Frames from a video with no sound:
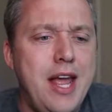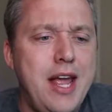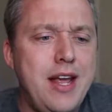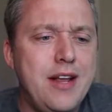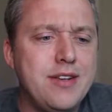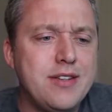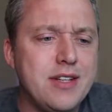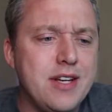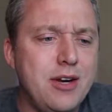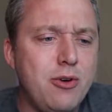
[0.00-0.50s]

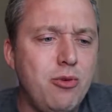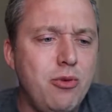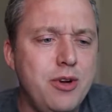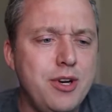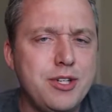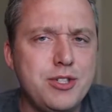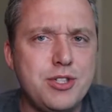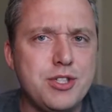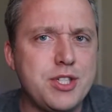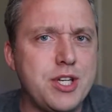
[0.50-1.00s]
and I
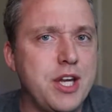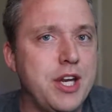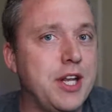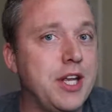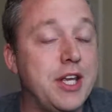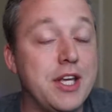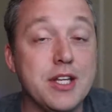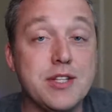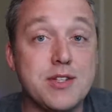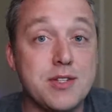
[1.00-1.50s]
want to just kind
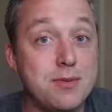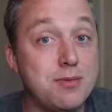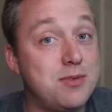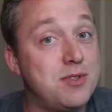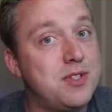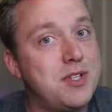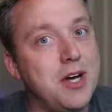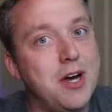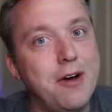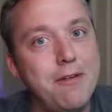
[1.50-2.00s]
of get some
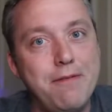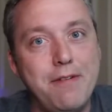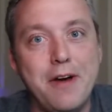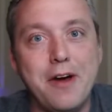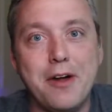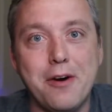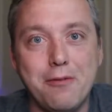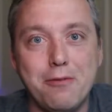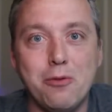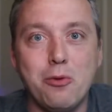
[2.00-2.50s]
stuff
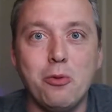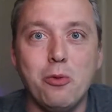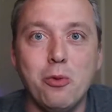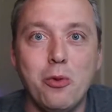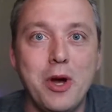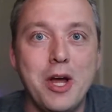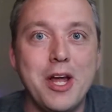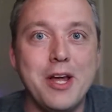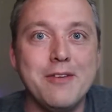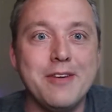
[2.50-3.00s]
out of the
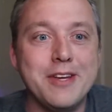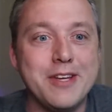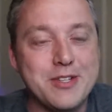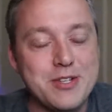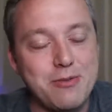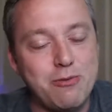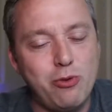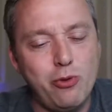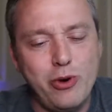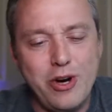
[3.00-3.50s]
way
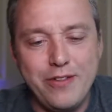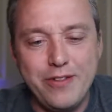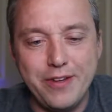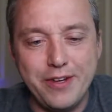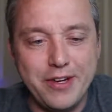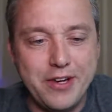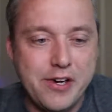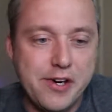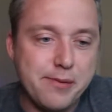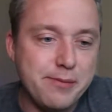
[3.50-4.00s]
because I've read
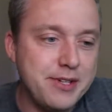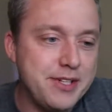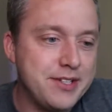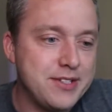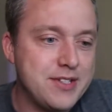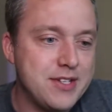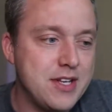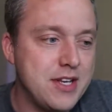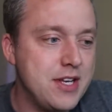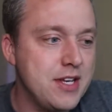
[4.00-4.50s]
the
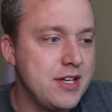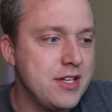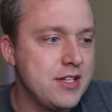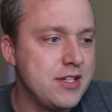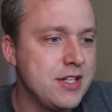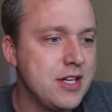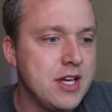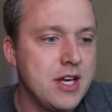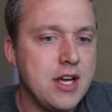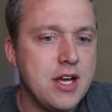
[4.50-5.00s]
comments
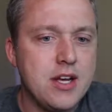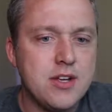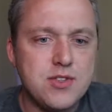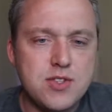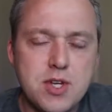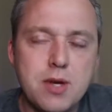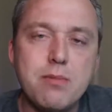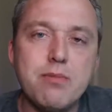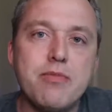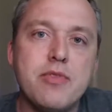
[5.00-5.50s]
and
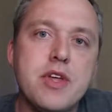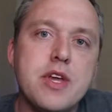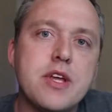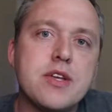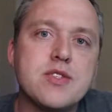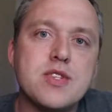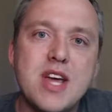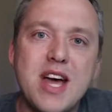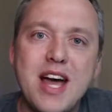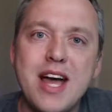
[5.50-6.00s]
some
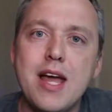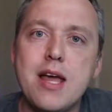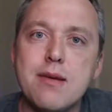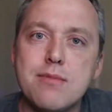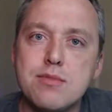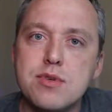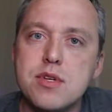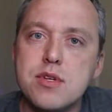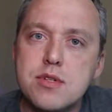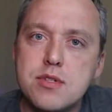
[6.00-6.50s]
things I
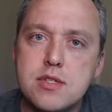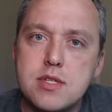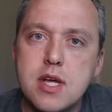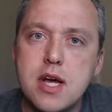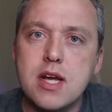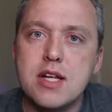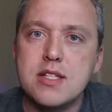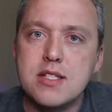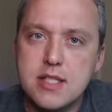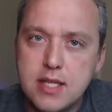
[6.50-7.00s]
am just
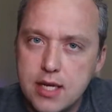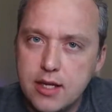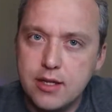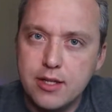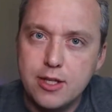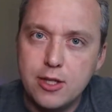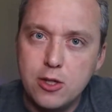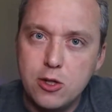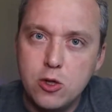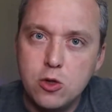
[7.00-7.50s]
not
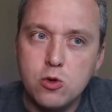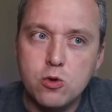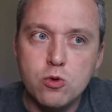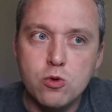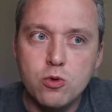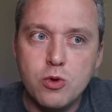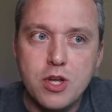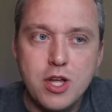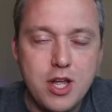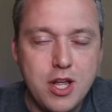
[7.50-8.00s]
telling
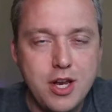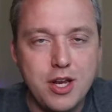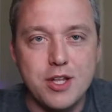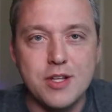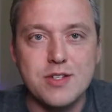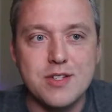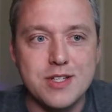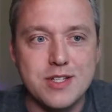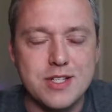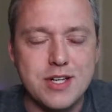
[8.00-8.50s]
you in
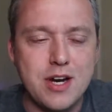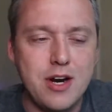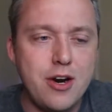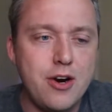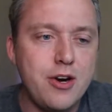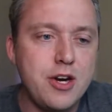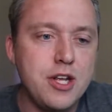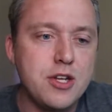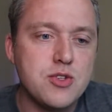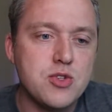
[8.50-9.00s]
its
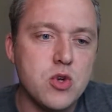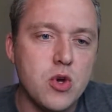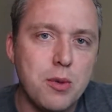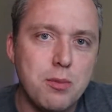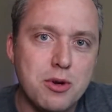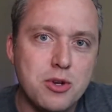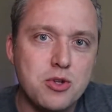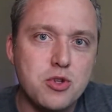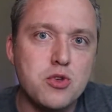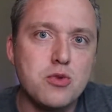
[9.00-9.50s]
entirety. So
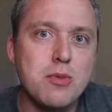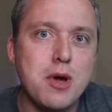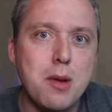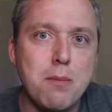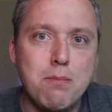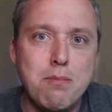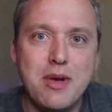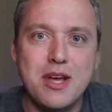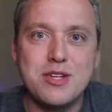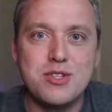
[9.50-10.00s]
I'm going to do
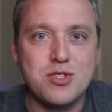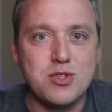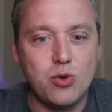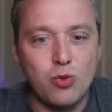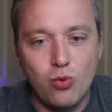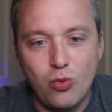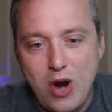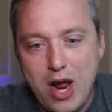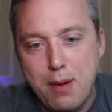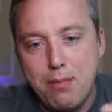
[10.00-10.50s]
my best
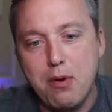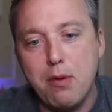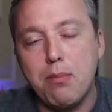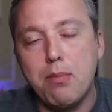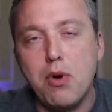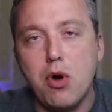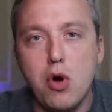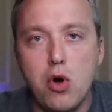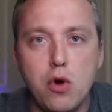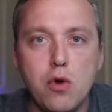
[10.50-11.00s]
to wrap
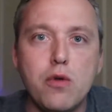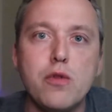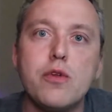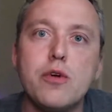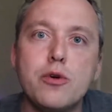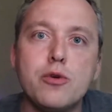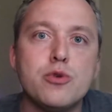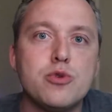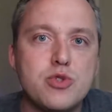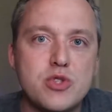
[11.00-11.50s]
up all
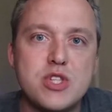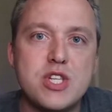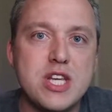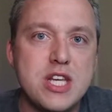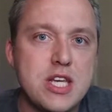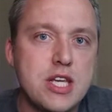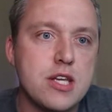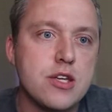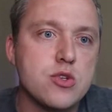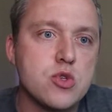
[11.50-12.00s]
those
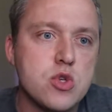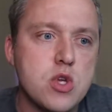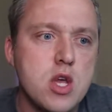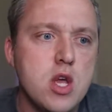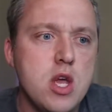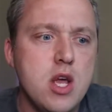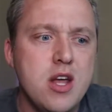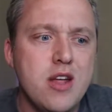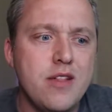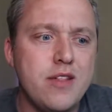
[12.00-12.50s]
things
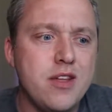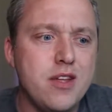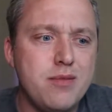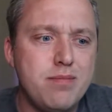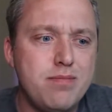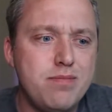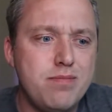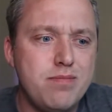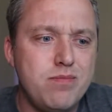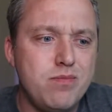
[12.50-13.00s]

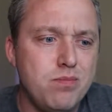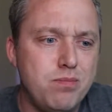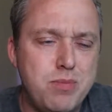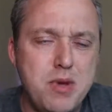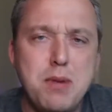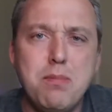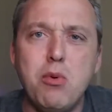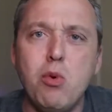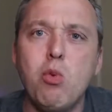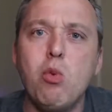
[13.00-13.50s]
that
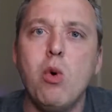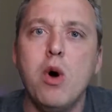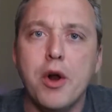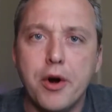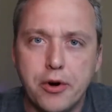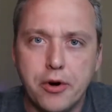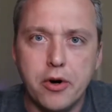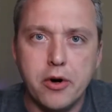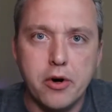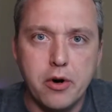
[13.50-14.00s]
people
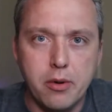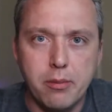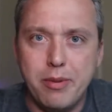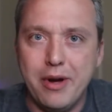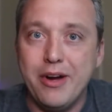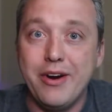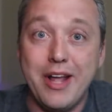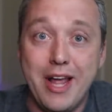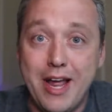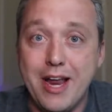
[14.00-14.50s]
wonder
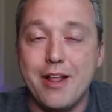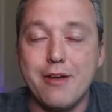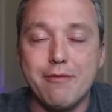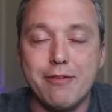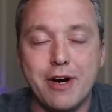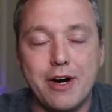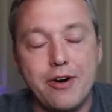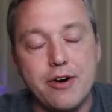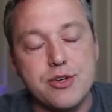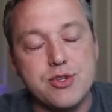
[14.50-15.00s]
about
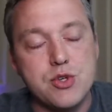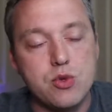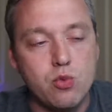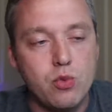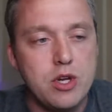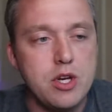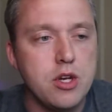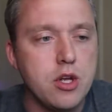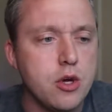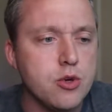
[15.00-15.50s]
antivirus in
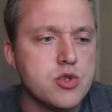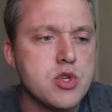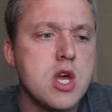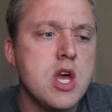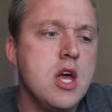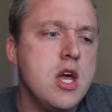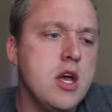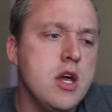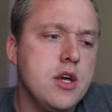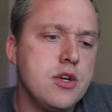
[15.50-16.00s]
Windows.
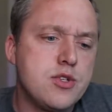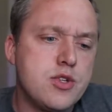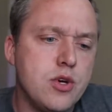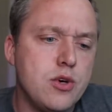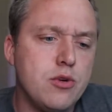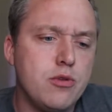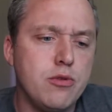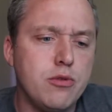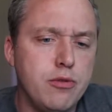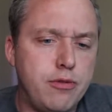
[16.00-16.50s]

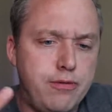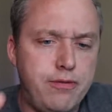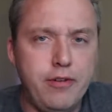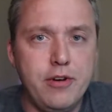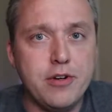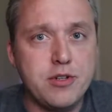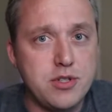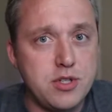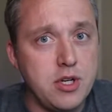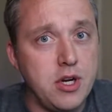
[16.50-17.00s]
So
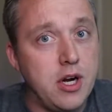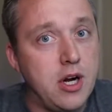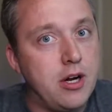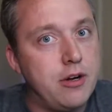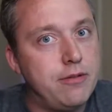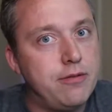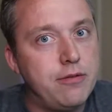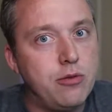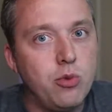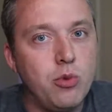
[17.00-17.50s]
first
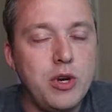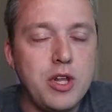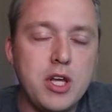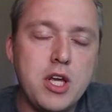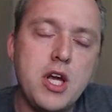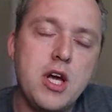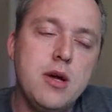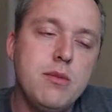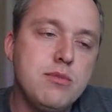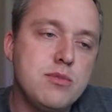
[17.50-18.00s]
off, when
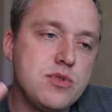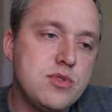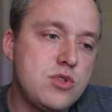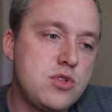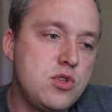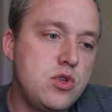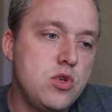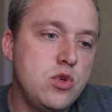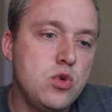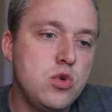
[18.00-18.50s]
it
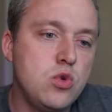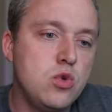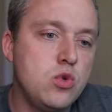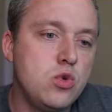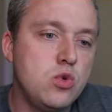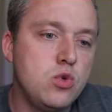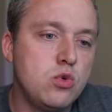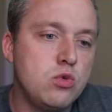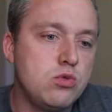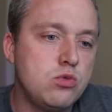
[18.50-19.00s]
comes
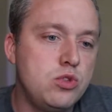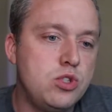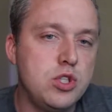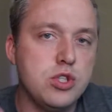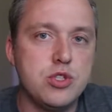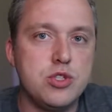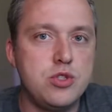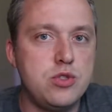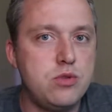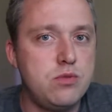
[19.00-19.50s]
to
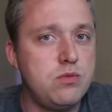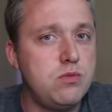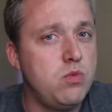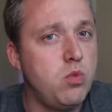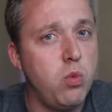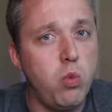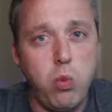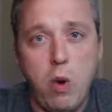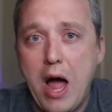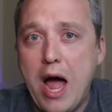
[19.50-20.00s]
just
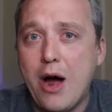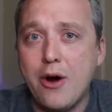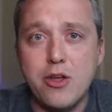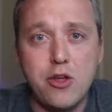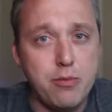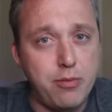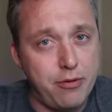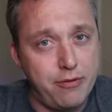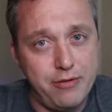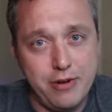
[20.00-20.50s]
how
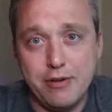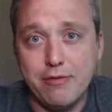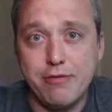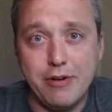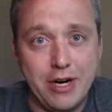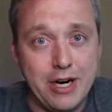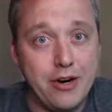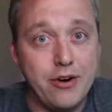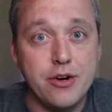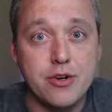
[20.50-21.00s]
do you prevent
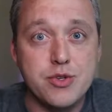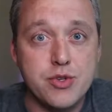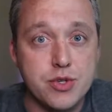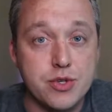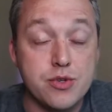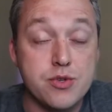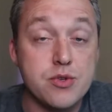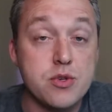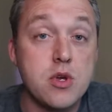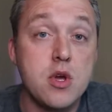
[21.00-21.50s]

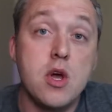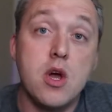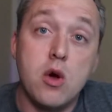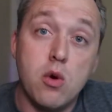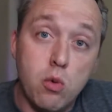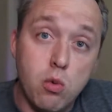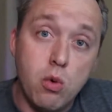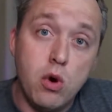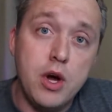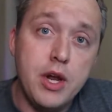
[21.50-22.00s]
viruses,
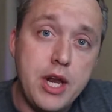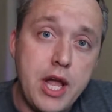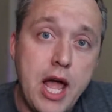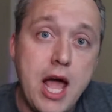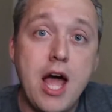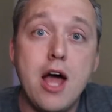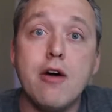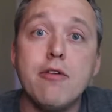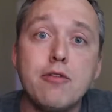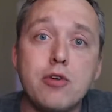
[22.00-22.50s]
one,
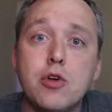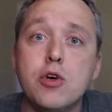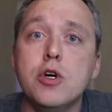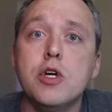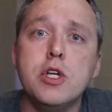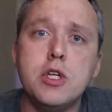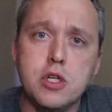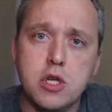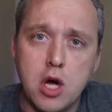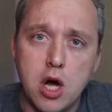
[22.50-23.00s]
have
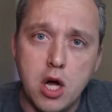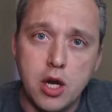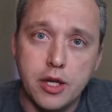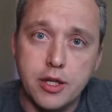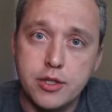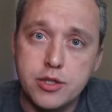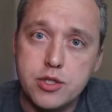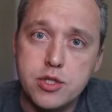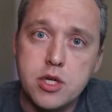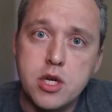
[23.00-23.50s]
good
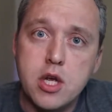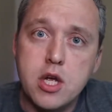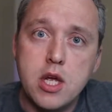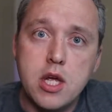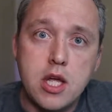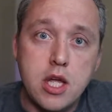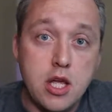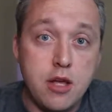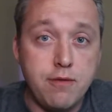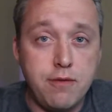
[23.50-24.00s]
knowledge.
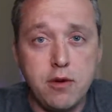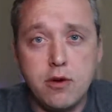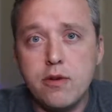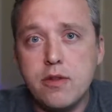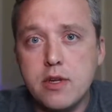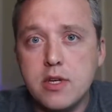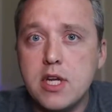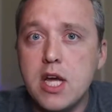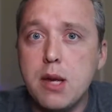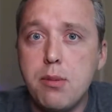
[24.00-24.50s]
If
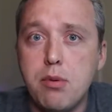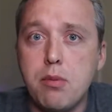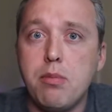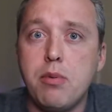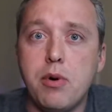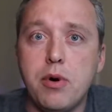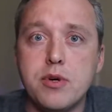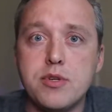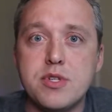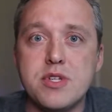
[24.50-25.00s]
you're the type
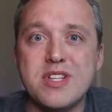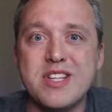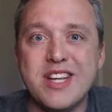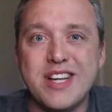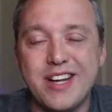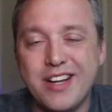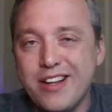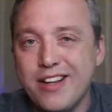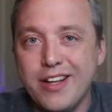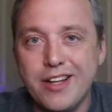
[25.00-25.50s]
of person
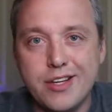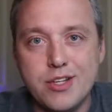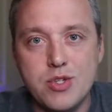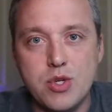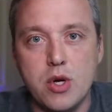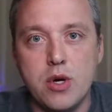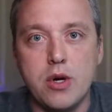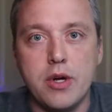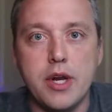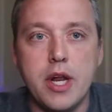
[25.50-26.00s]
that
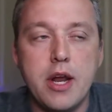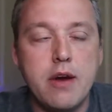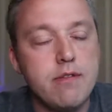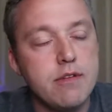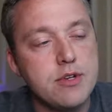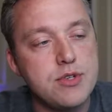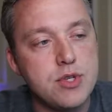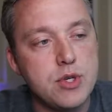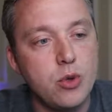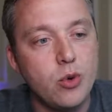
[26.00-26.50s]
clicks on
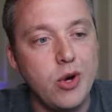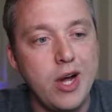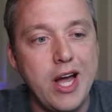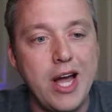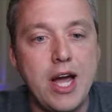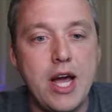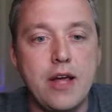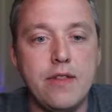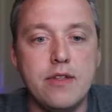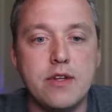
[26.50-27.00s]
every single
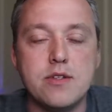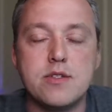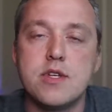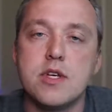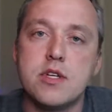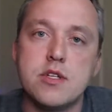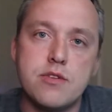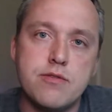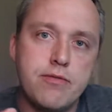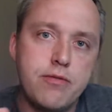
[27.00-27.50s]
ad that
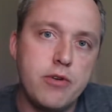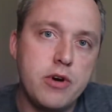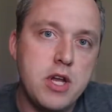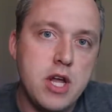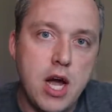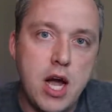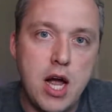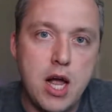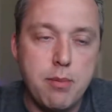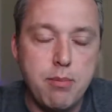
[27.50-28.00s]
says
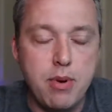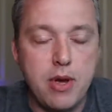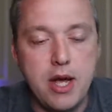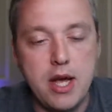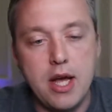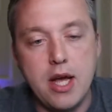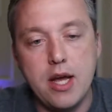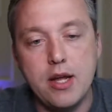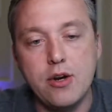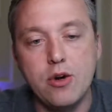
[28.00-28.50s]
free
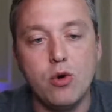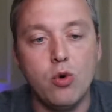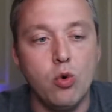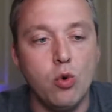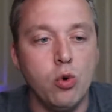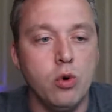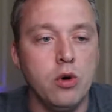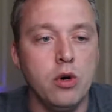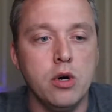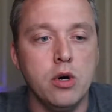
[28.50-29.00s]
iPad
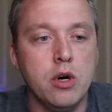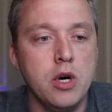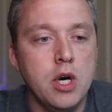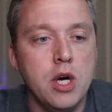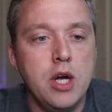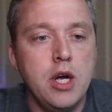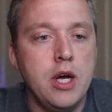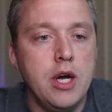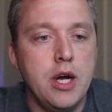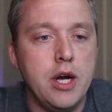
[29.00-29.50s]
or
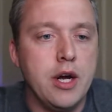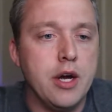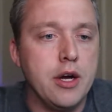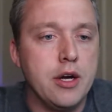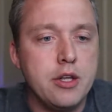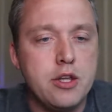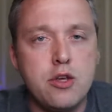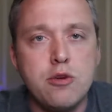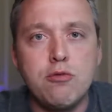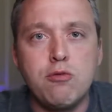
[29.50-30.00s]

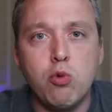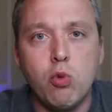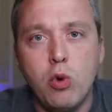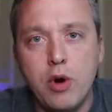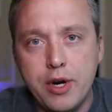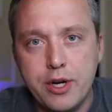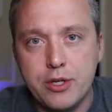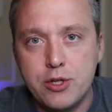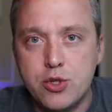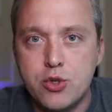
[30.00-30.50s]
you've
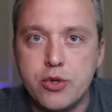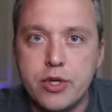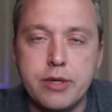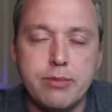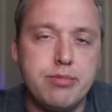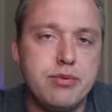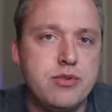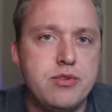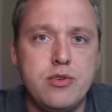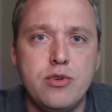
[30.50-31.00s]
won a
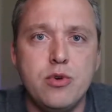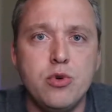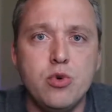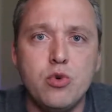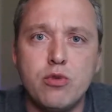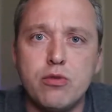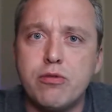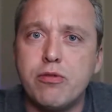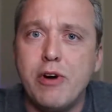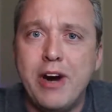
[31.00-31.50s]
trip
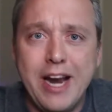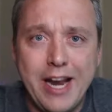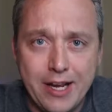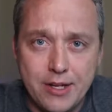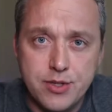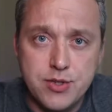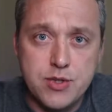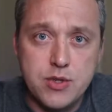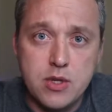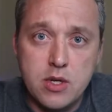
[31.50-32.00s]
to
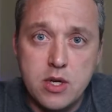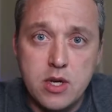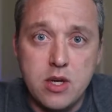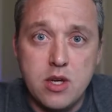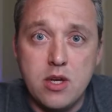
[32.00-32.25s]
France,